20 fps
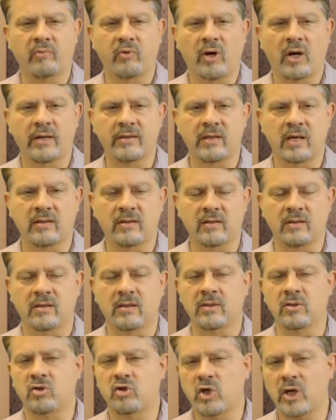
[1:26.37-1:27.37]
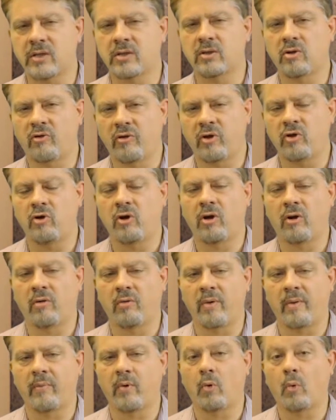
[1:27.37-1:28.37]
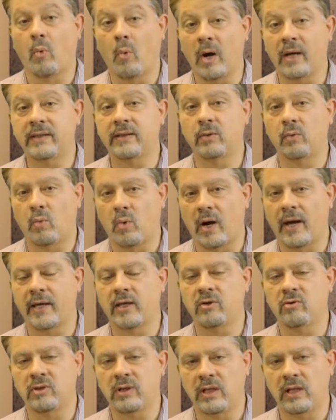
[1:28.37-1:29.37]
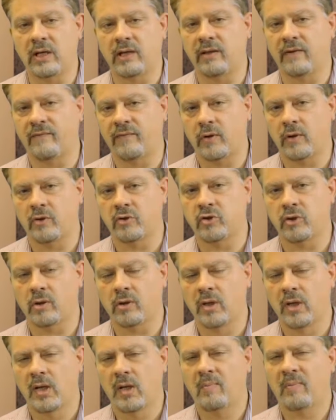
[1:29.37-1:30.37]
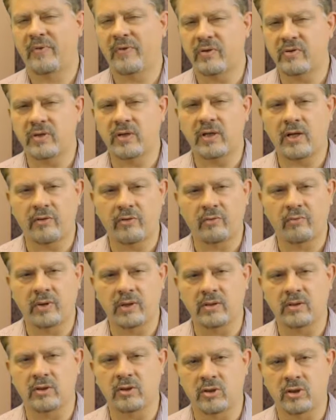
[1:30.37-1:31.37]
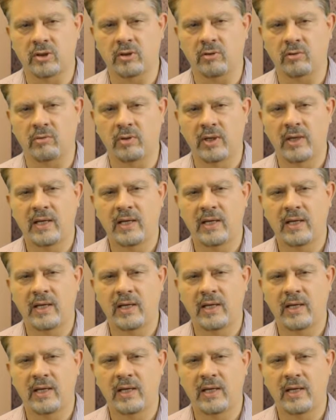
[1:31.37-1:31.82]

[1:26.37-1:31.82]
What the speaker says: processes is just so that you can remember what and why you did in the future. But there's another reason too.